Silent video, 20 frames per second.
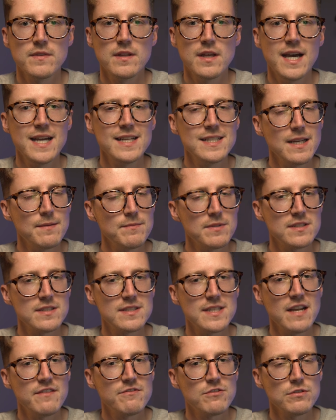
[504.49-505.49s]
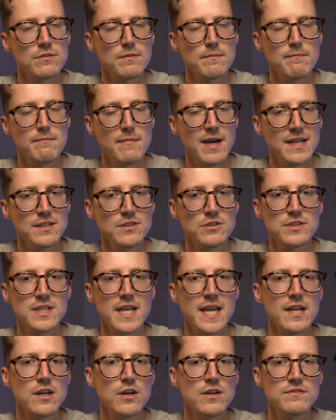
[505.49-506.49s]
I attempted several manual
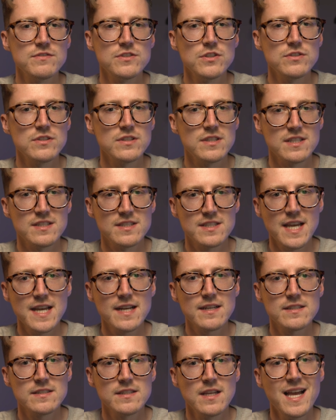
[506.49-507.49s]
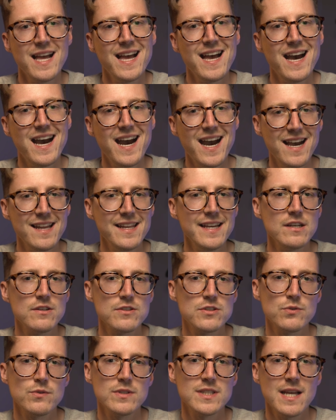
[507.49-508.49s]
takeoffs using the sticks, and I
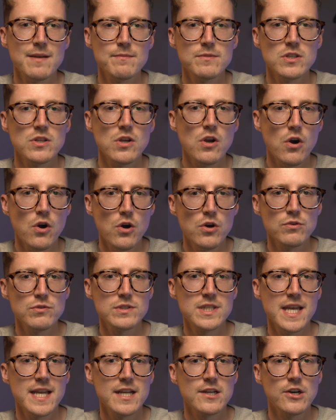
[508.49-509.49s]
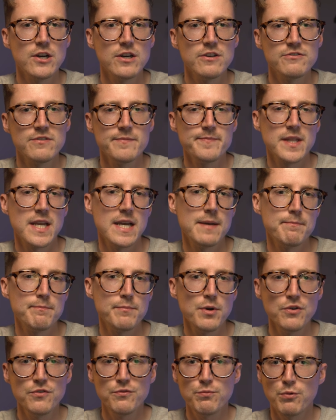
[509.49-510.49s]
also attempted auto takeoff, and
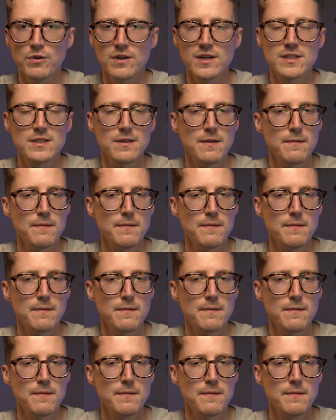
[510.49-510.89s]
both worked